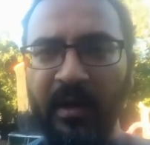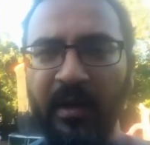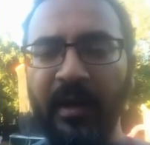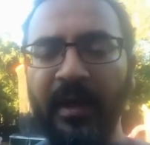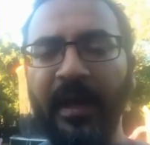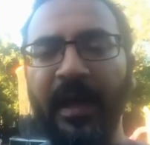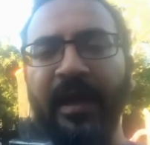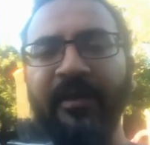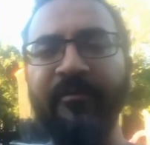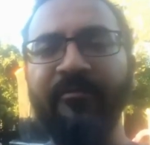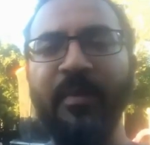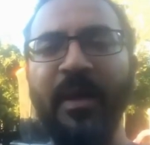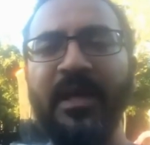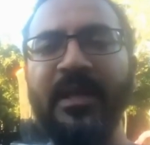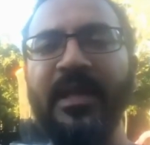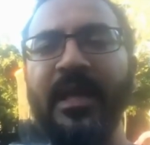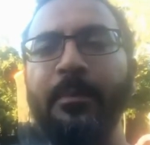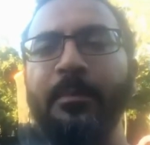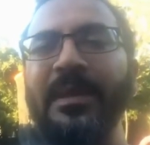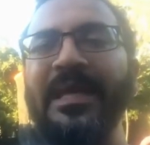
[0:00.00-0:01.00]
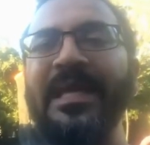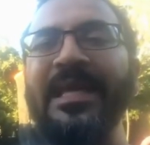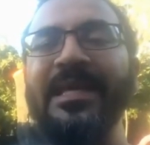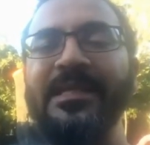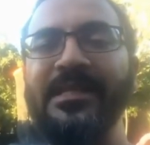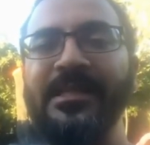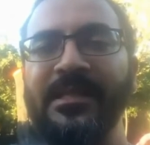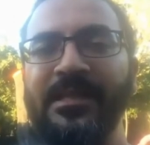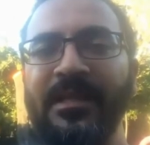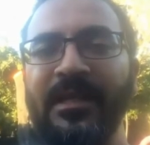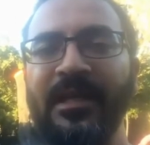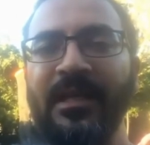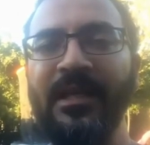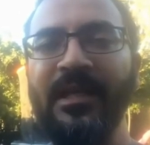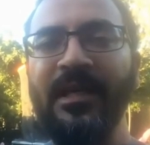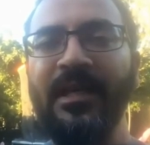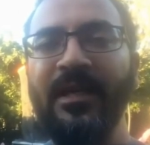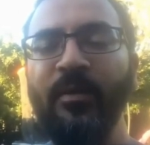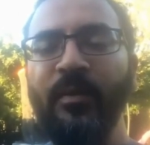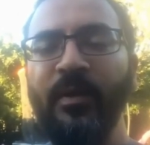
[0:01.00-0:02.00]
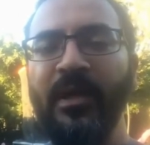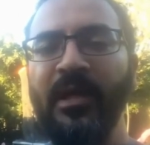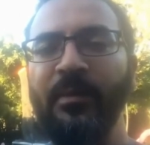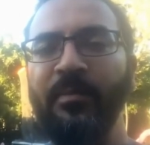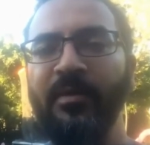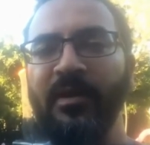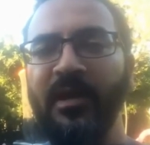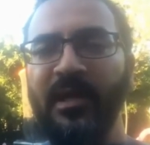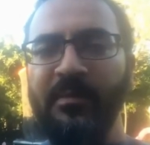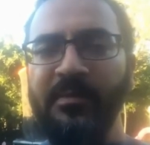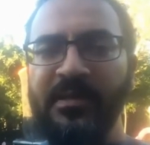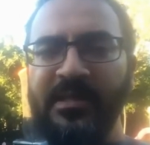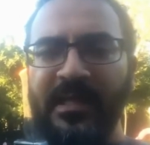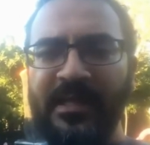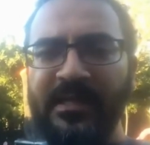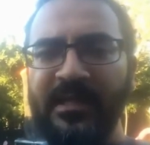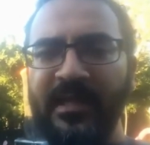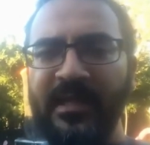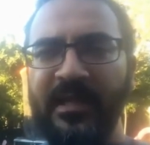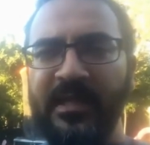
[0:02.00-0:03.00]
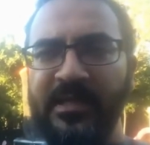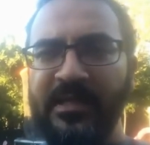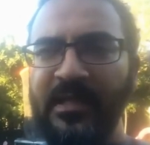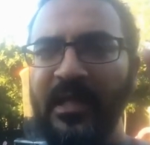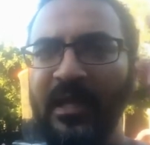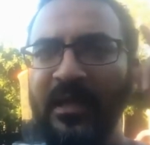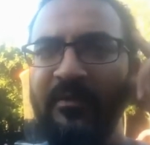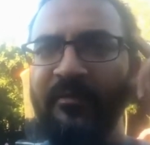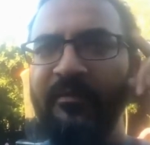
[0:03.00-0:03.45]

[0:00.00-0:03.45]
have made their peace. When Ibrahim says to his son,